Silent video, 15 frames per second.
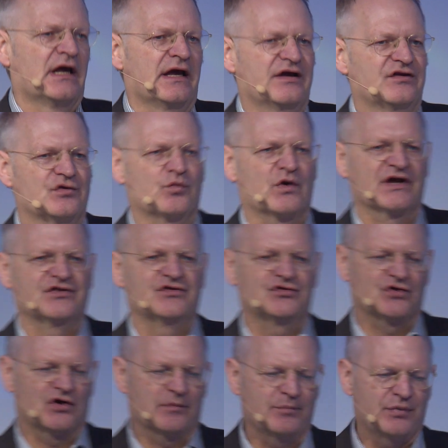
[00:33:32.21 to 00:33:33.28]
as a
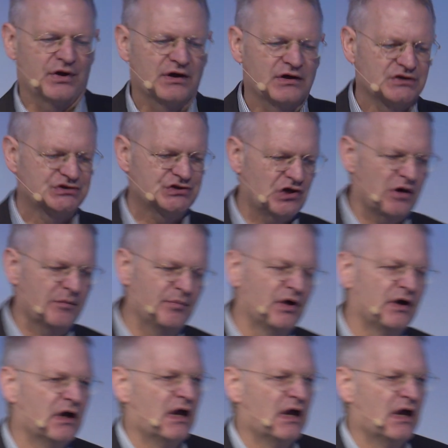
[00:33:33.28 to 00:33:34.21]
one-stop shop.